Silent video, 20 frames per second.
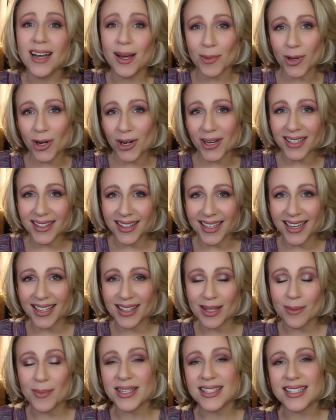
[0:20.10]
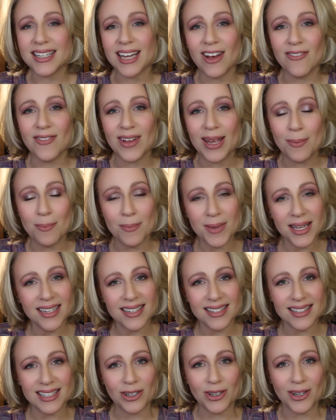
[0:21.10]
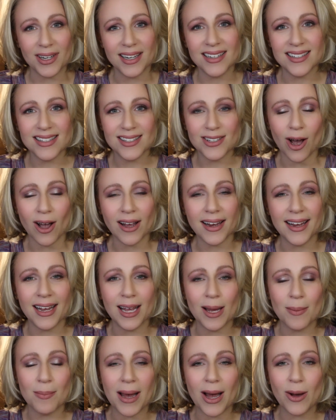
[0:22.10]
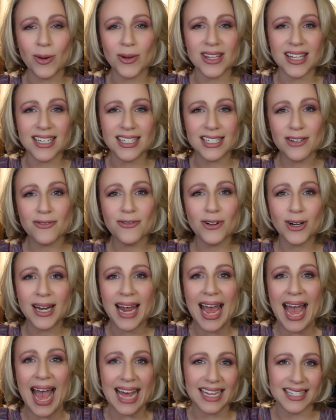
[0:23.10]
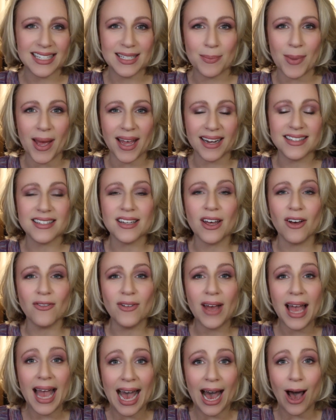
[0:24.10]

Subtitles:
I'm currently in the midst of a mini-series talking about the different aspects of